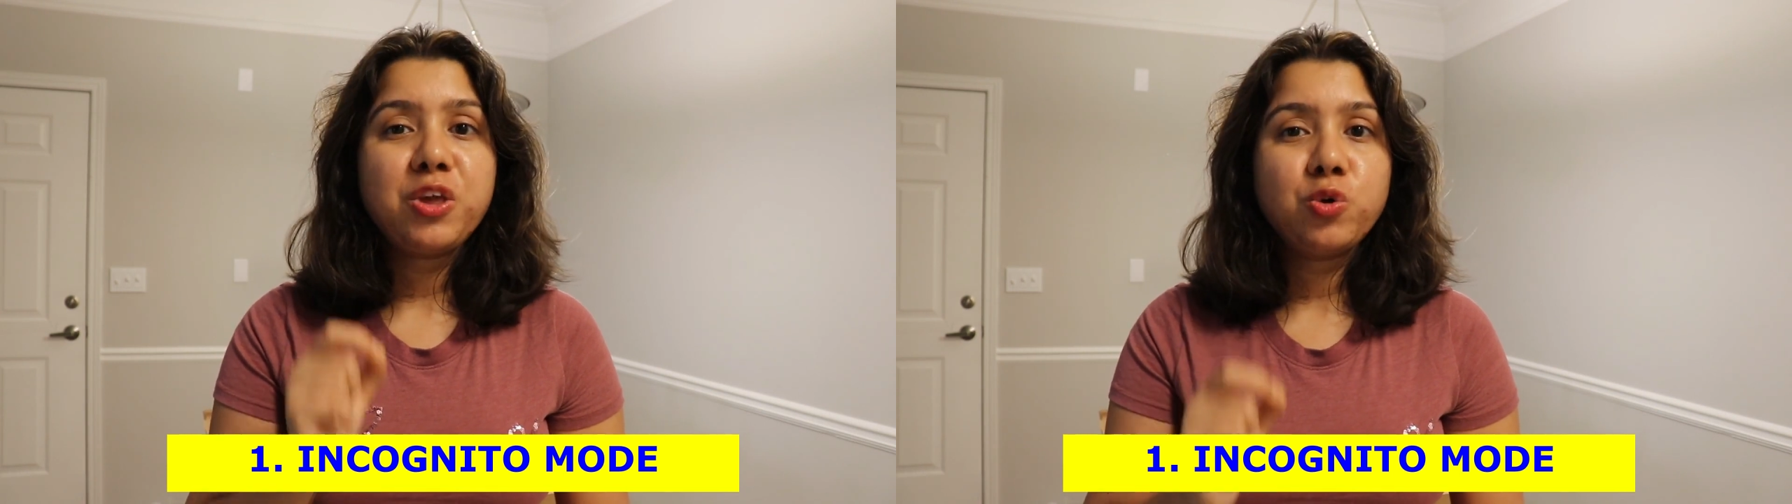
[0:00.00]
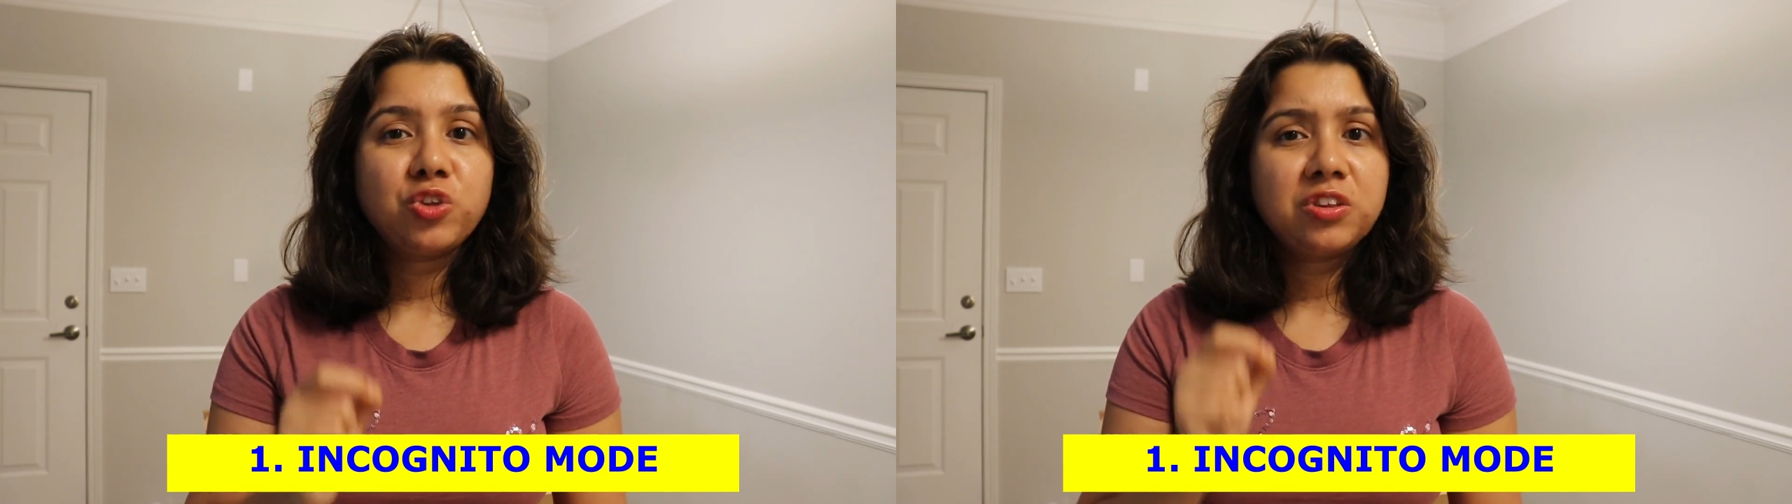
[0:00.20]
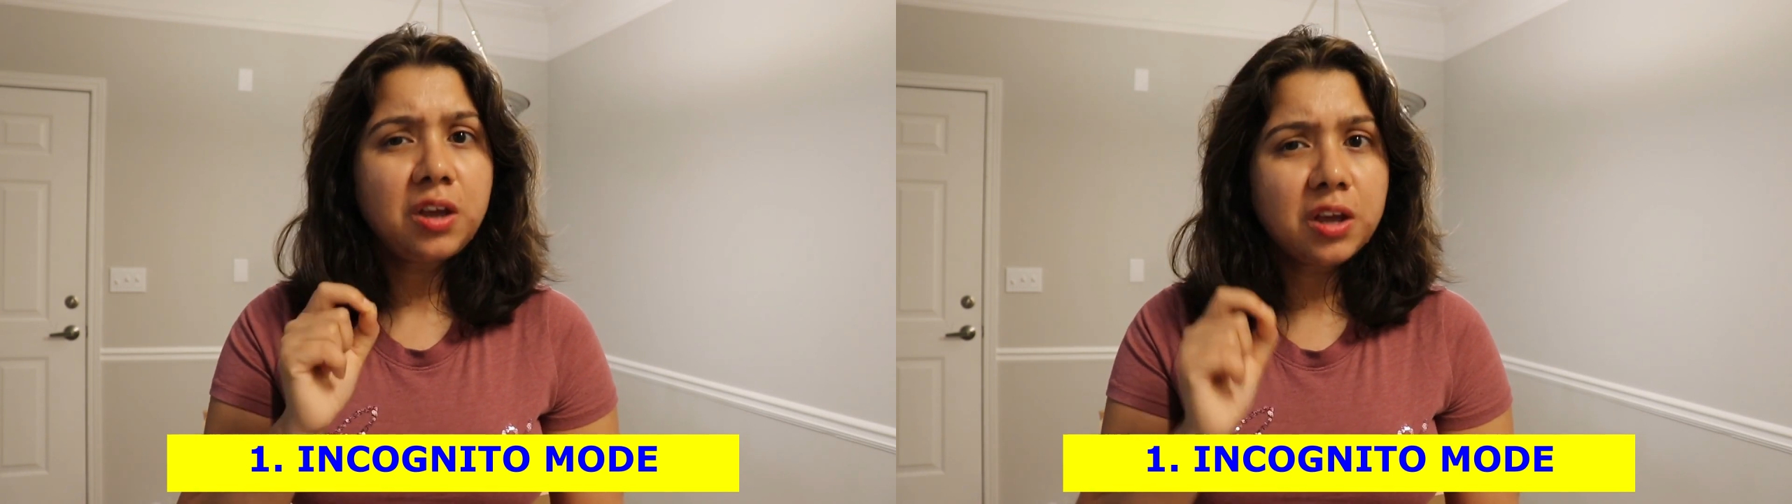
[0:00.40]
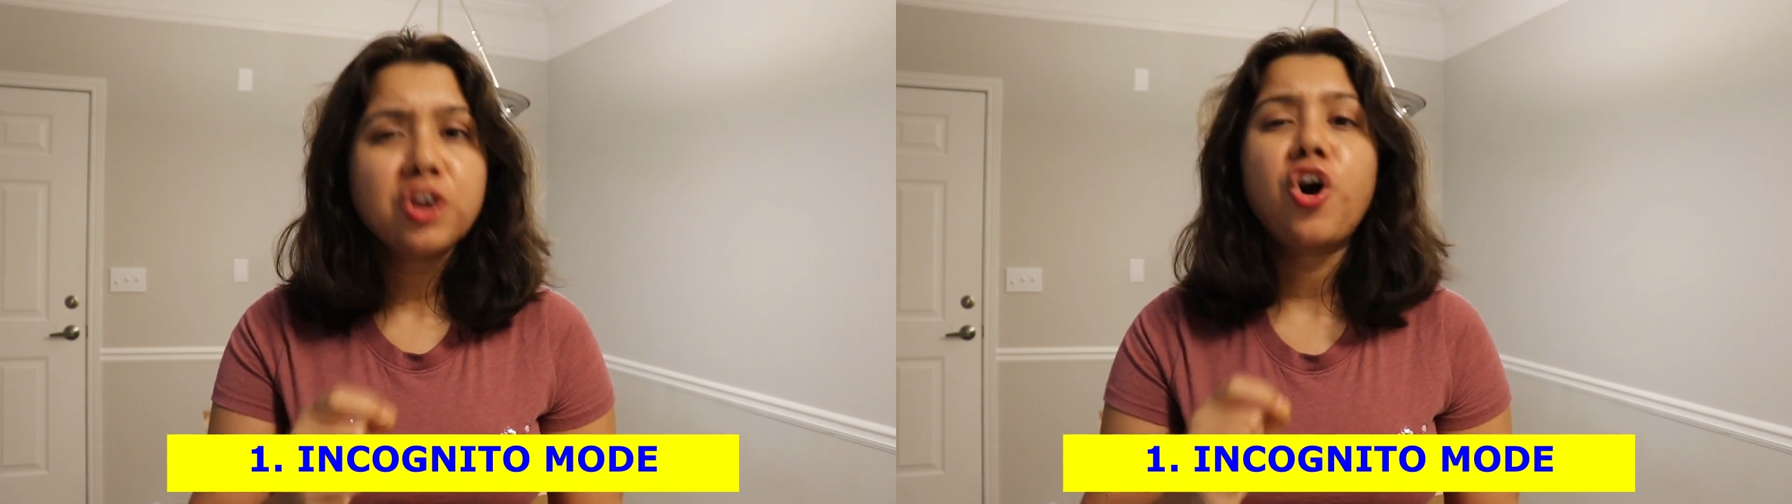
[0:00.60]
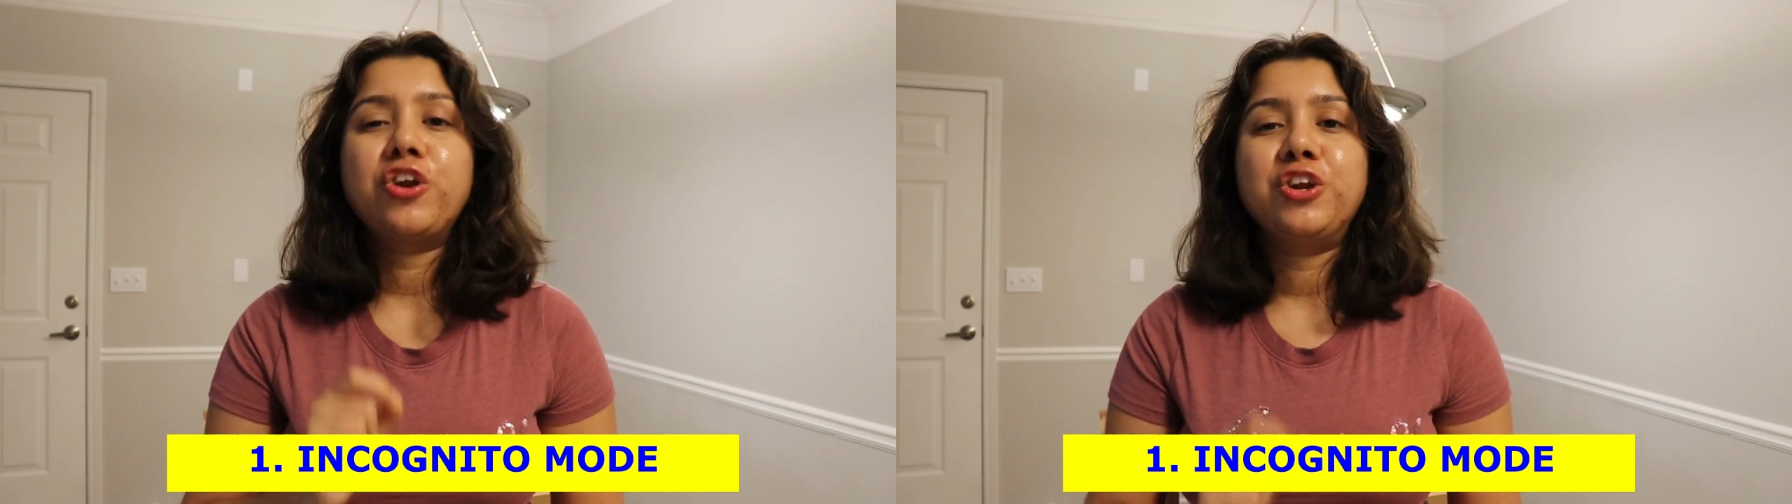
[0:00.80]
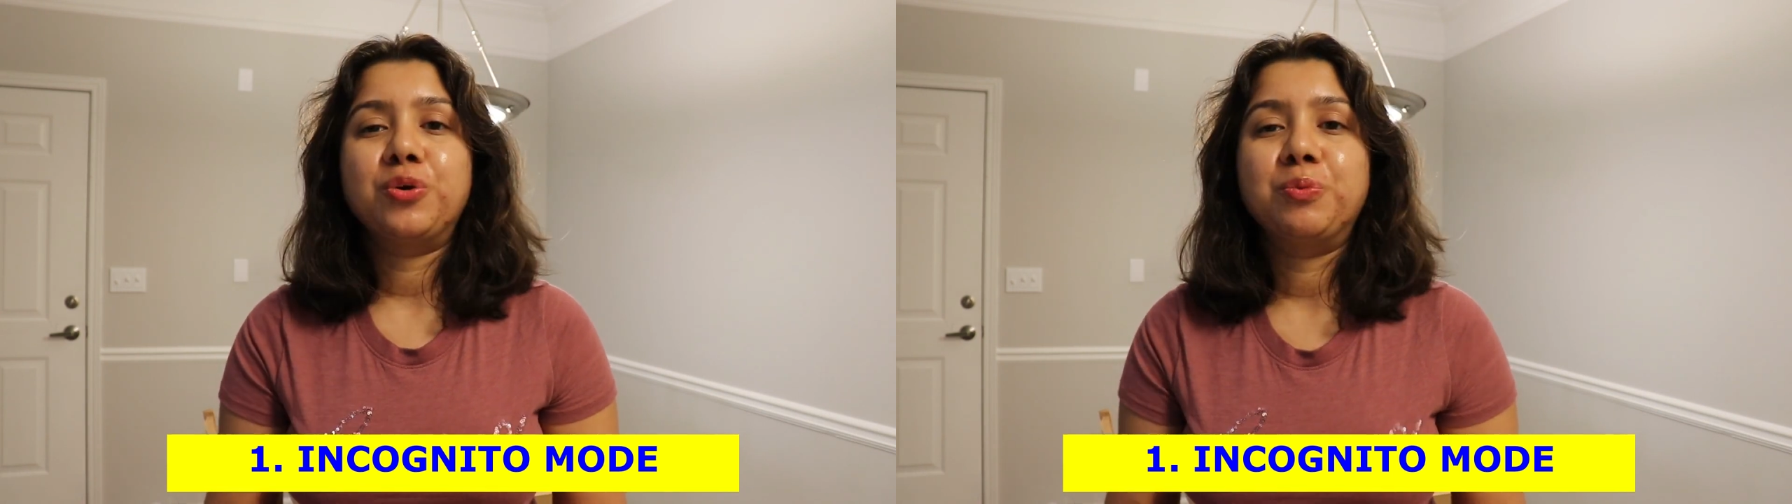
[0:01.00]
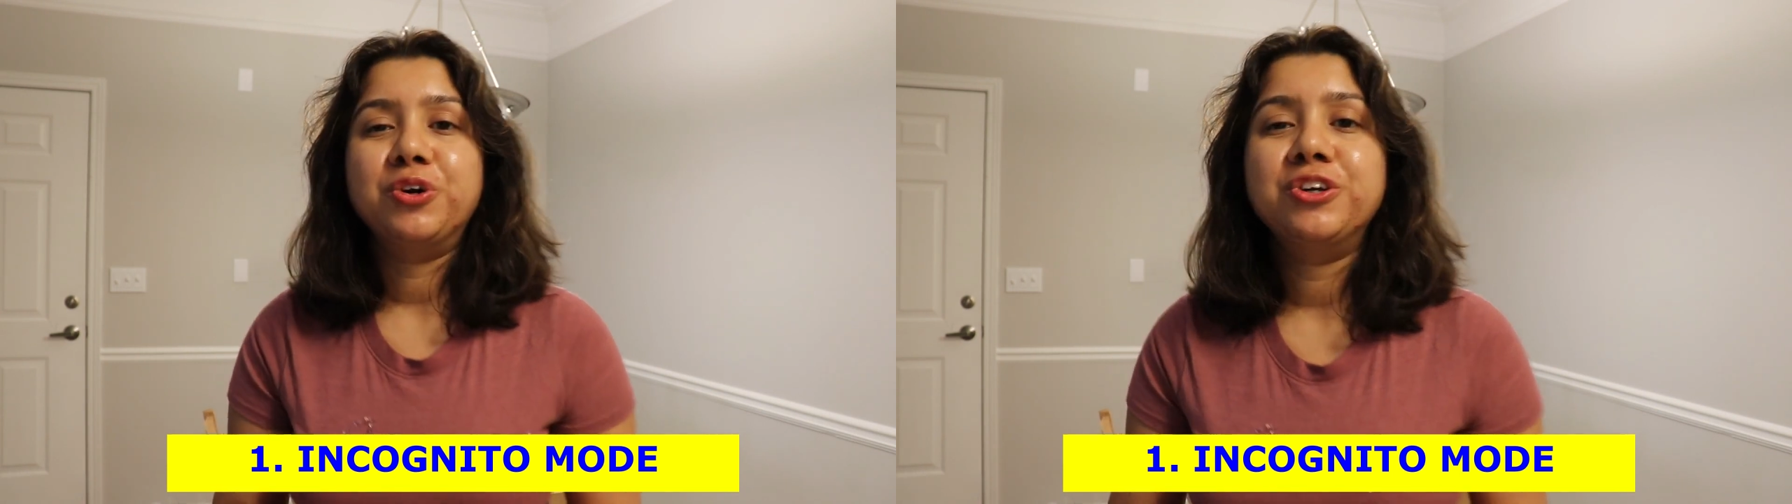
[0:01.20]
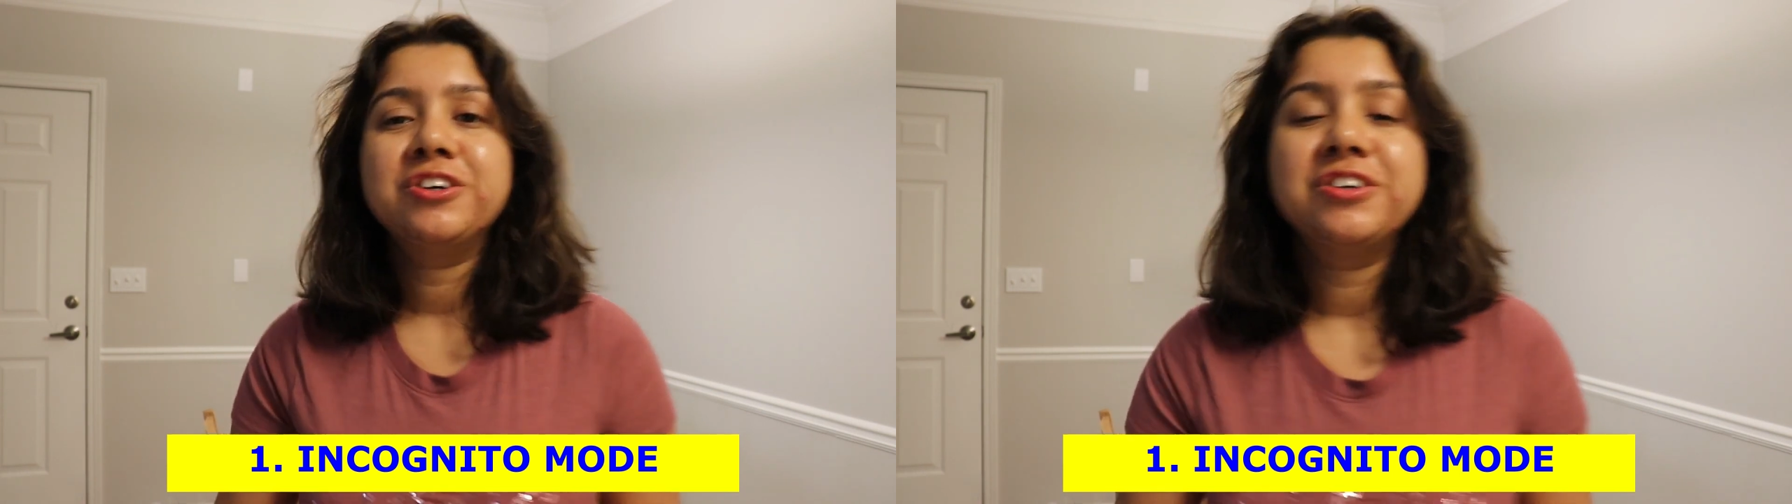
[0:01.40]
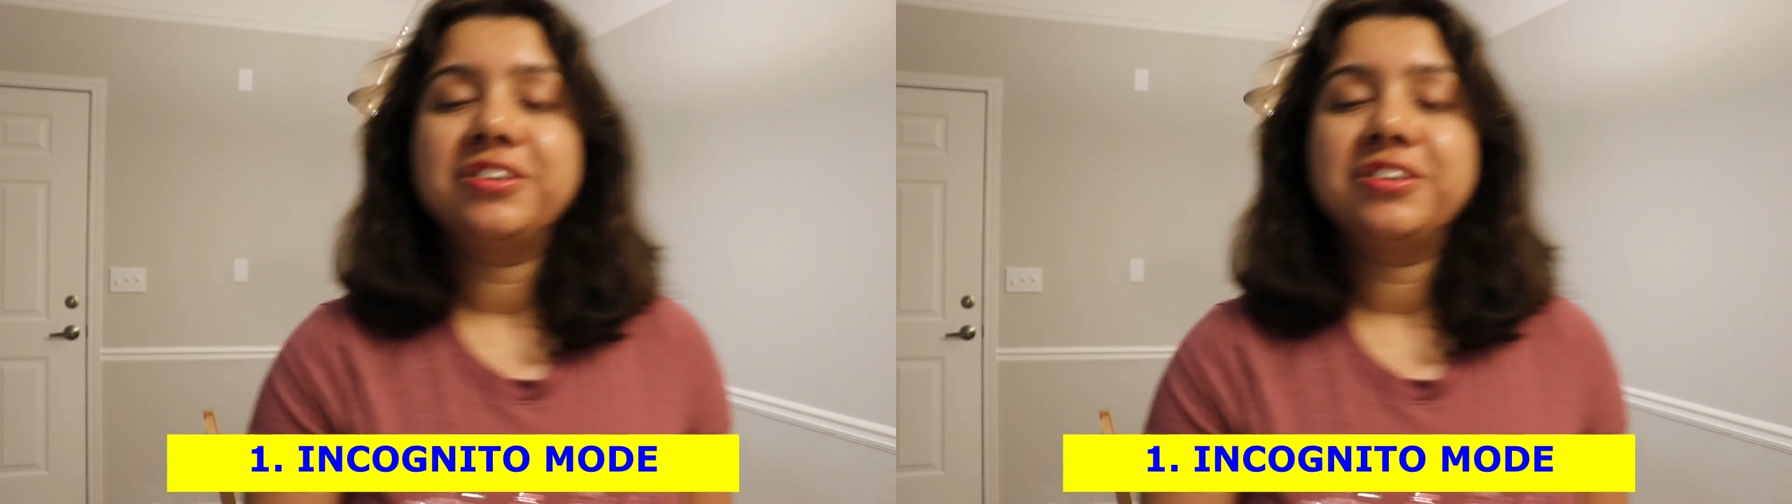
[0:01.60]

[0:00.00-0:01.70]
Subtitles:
using the incognito mode.